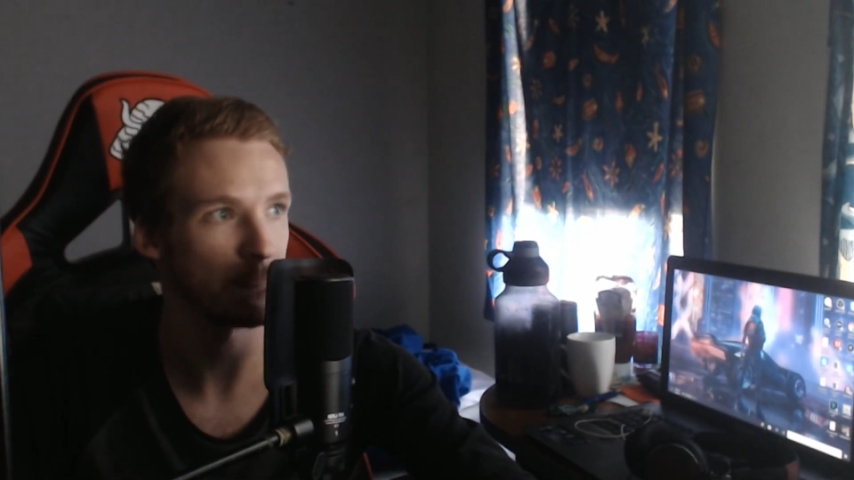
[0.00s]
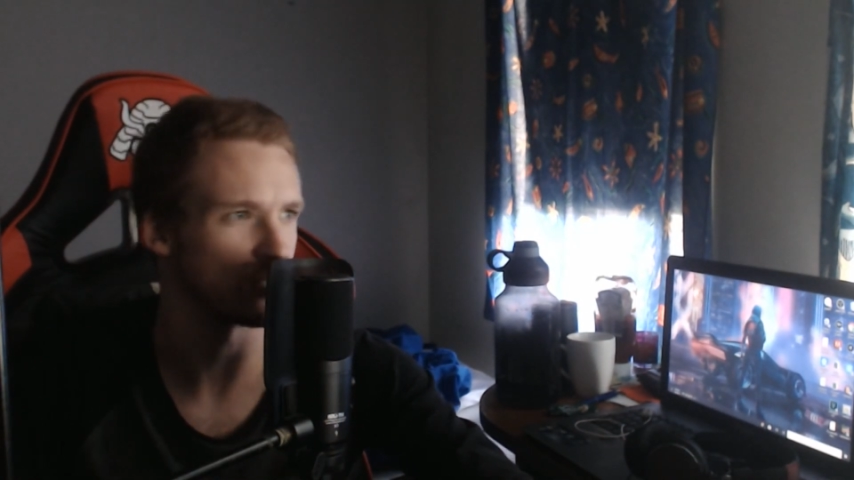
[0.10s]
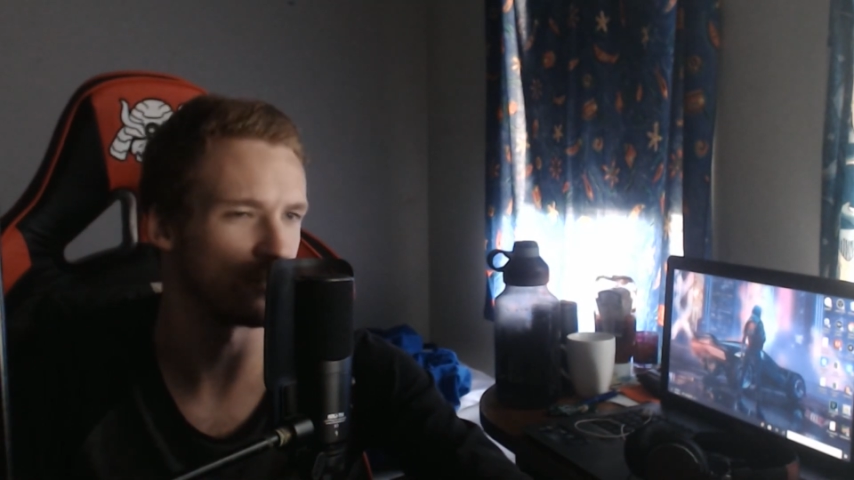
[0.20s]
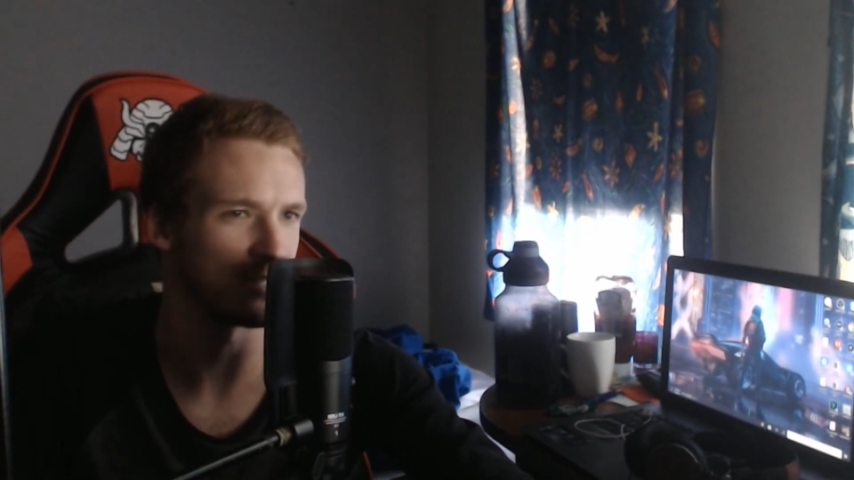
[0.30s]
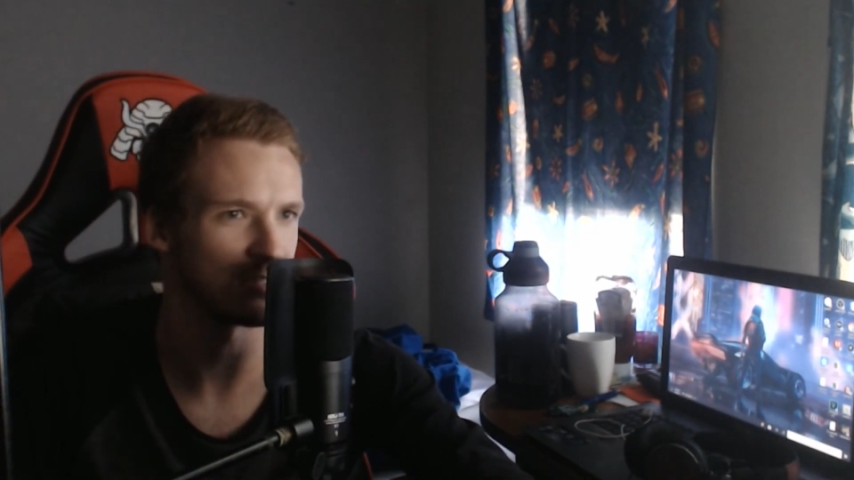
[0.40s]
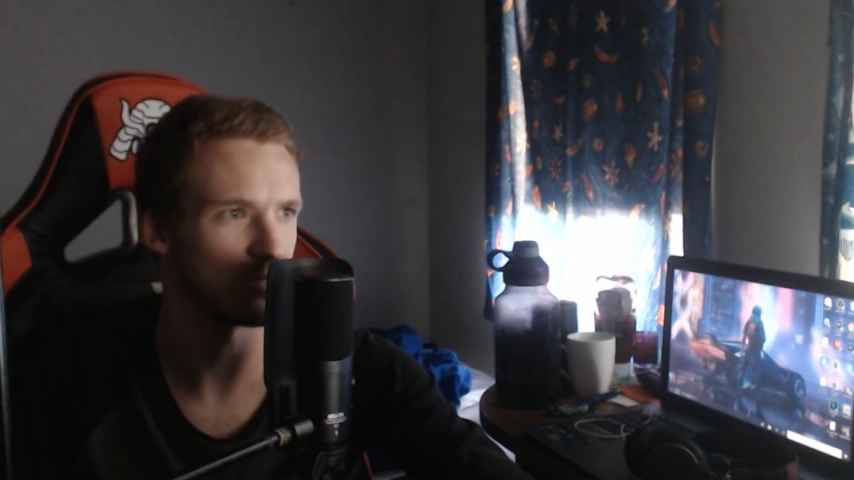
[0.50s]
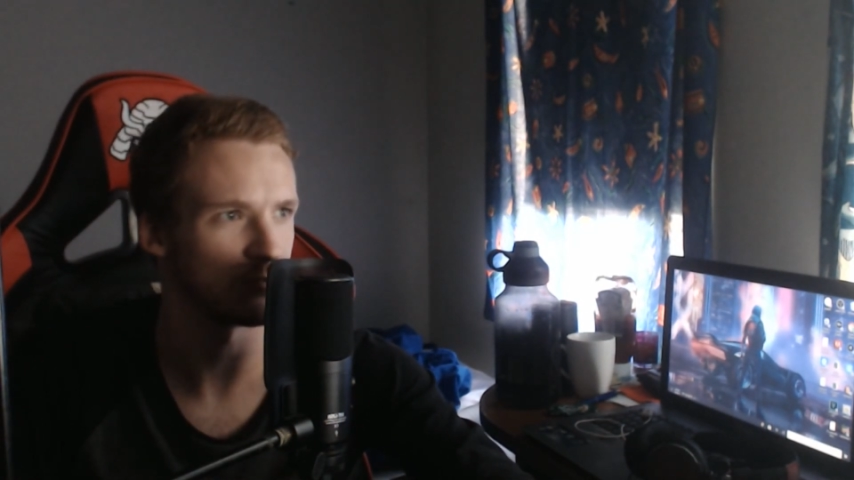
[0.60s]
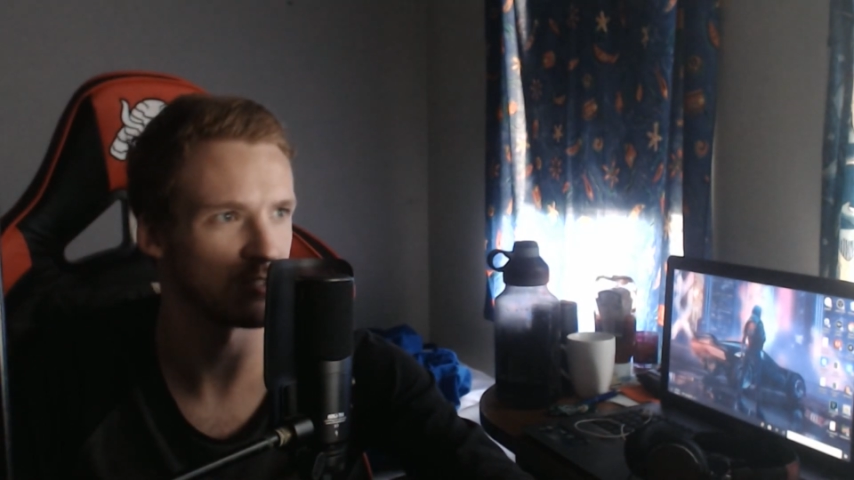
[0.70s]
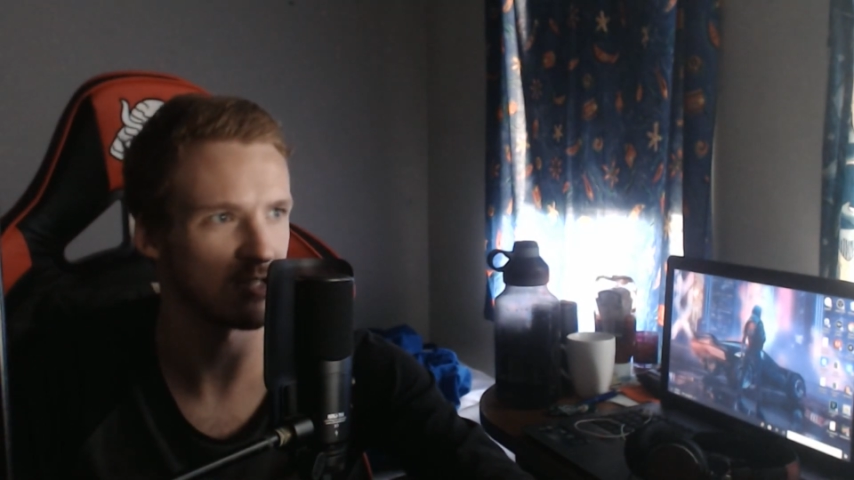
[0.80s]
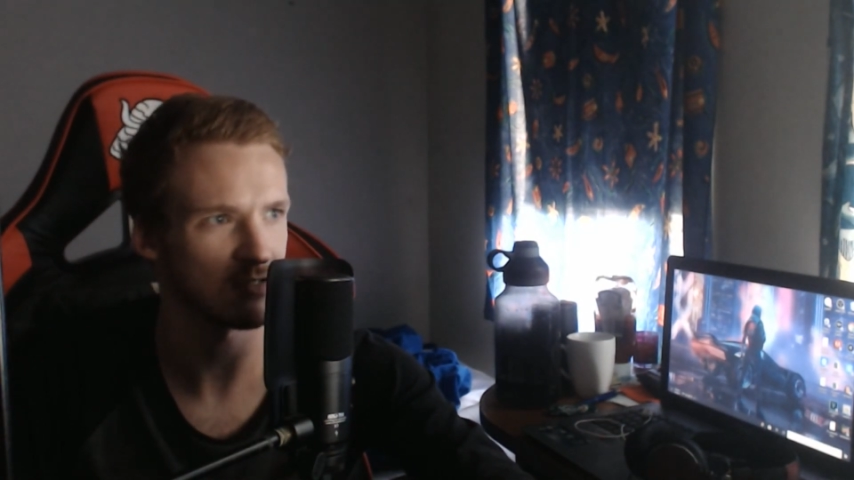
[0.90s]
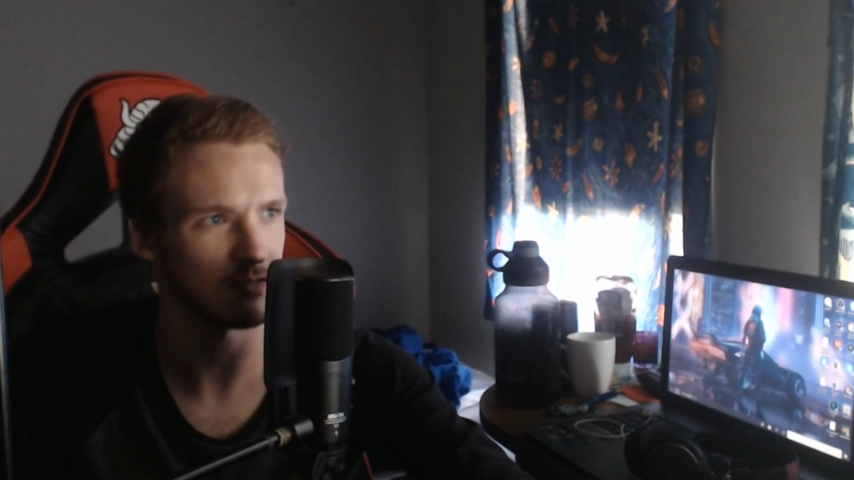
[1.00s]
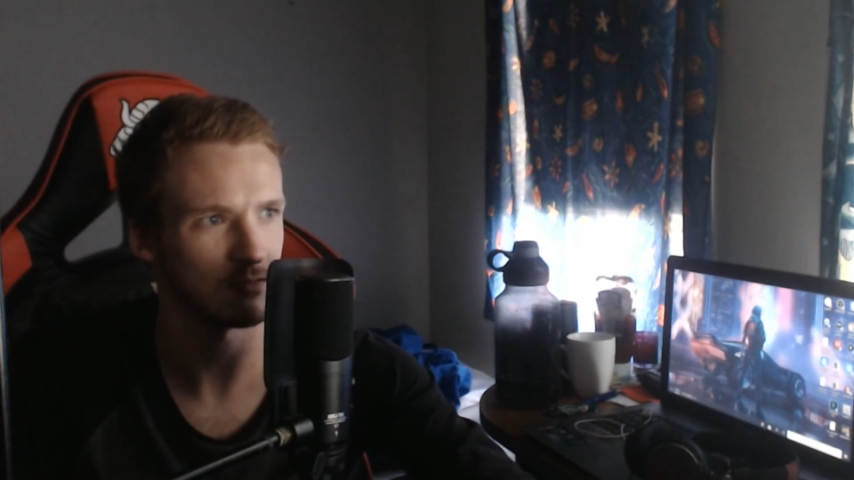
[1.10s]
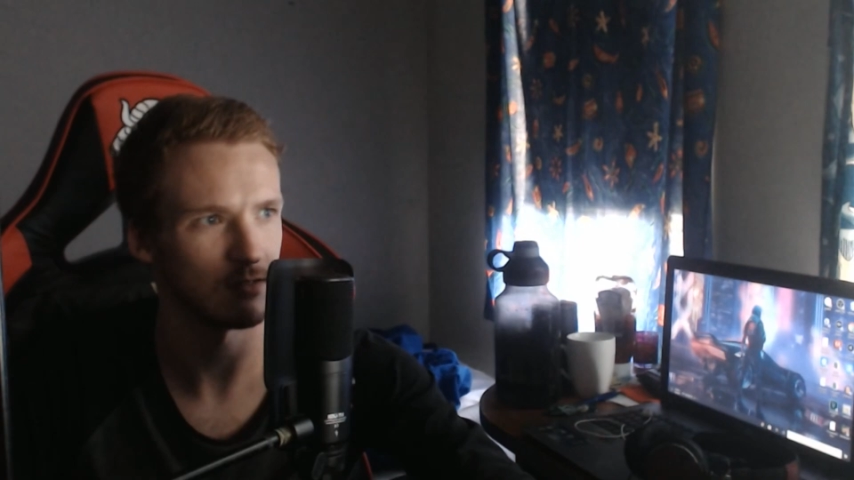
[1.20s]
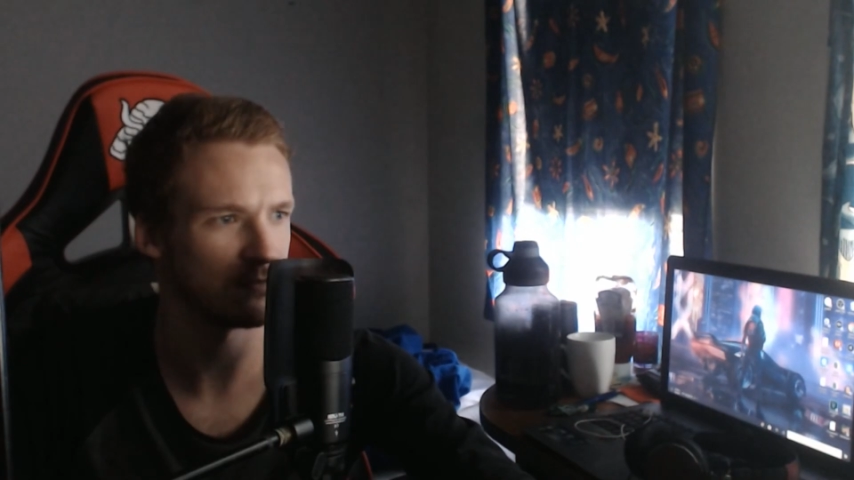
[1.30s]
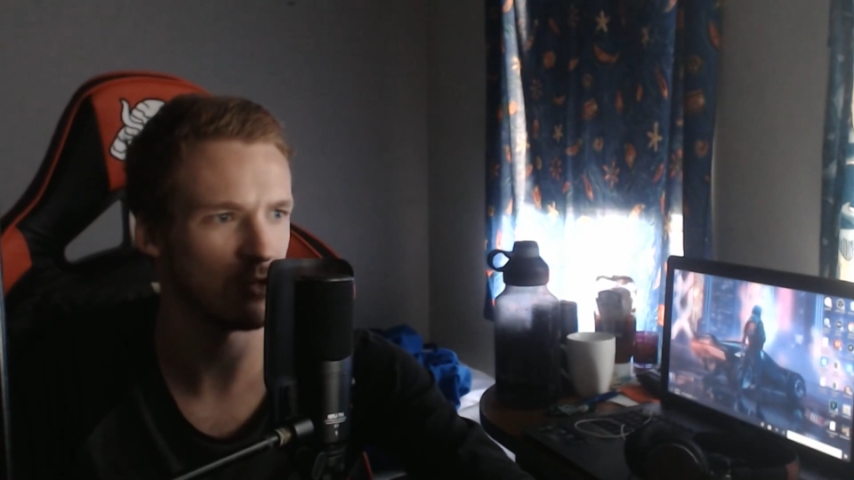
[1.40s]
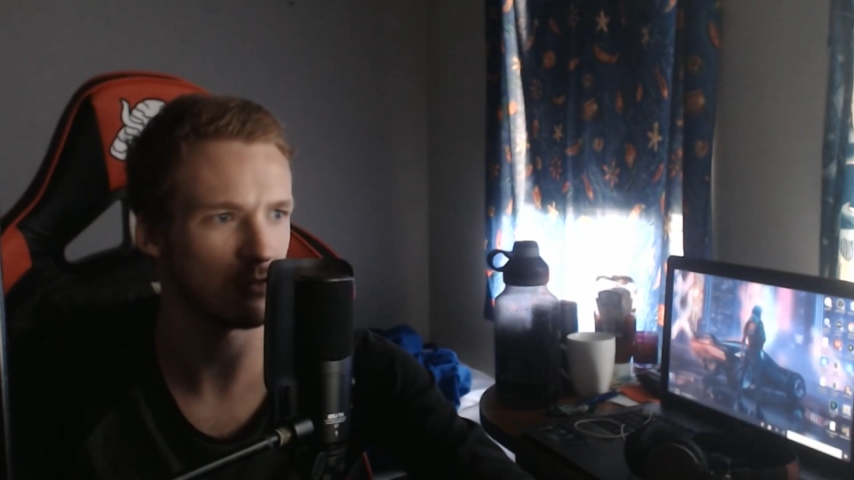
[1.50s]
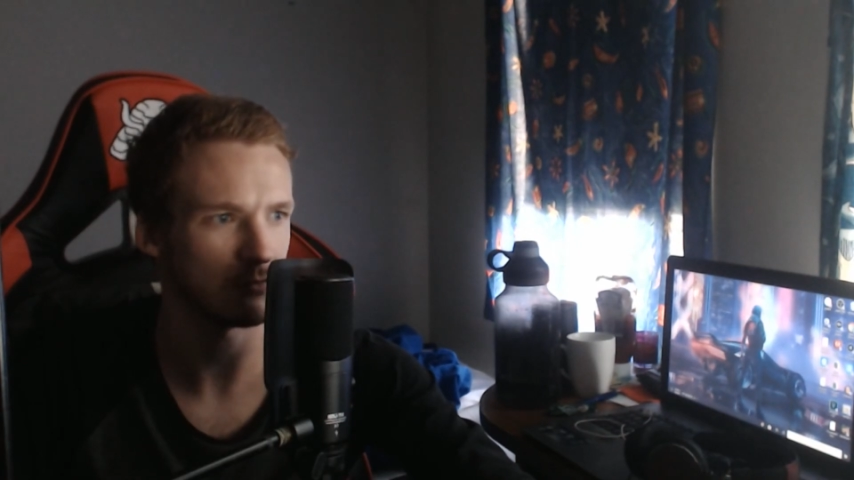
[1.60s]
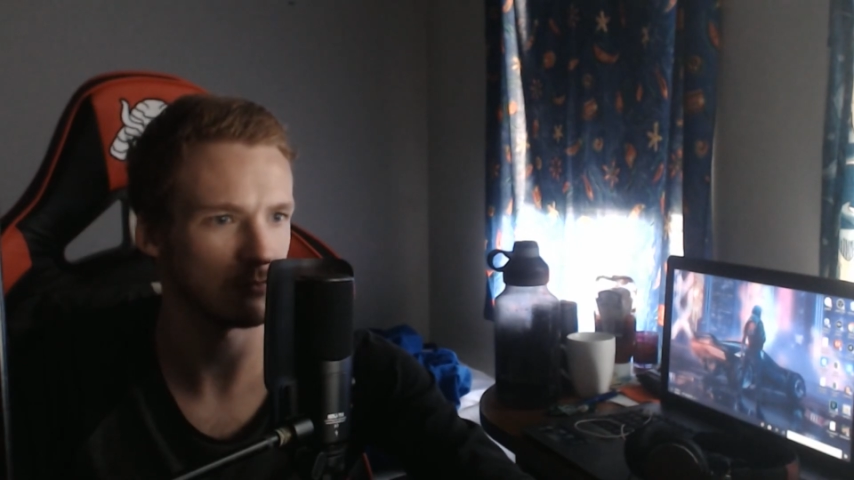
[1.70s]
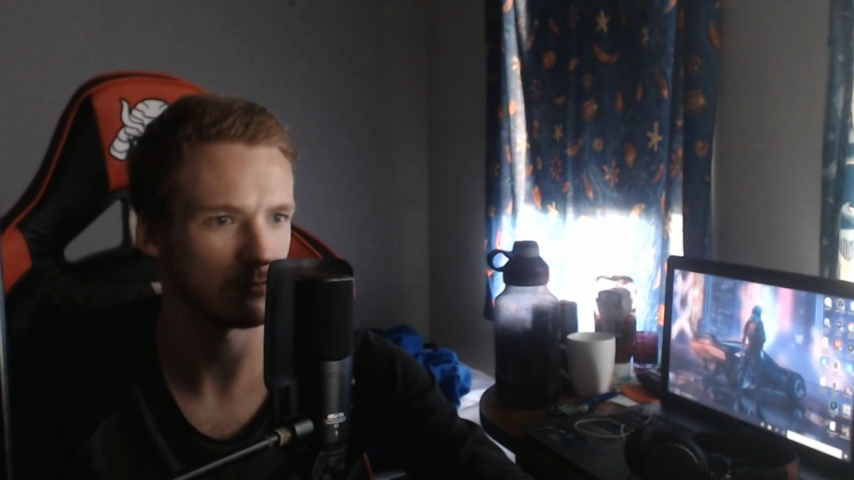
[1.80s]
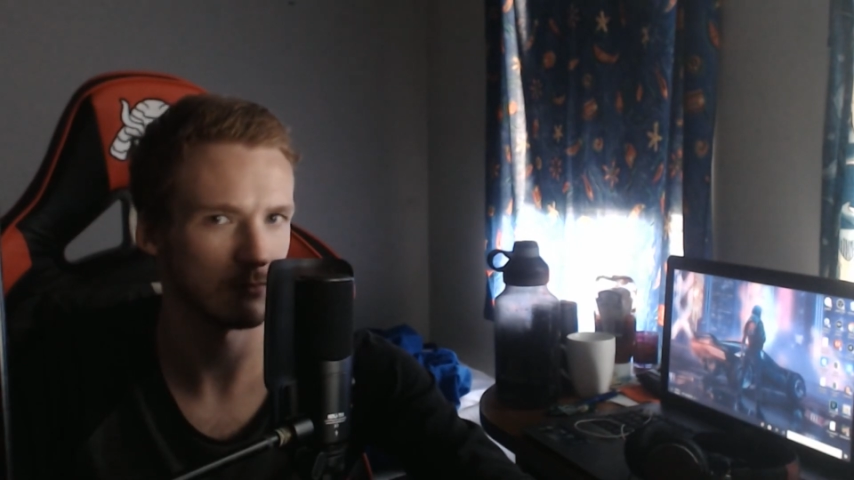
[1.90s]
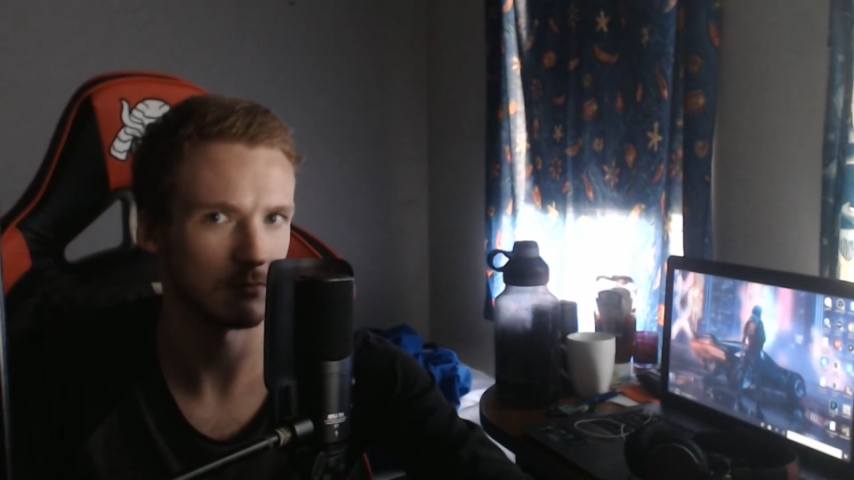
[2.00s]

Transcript: Pretty sure that's how you pronounce it. If not,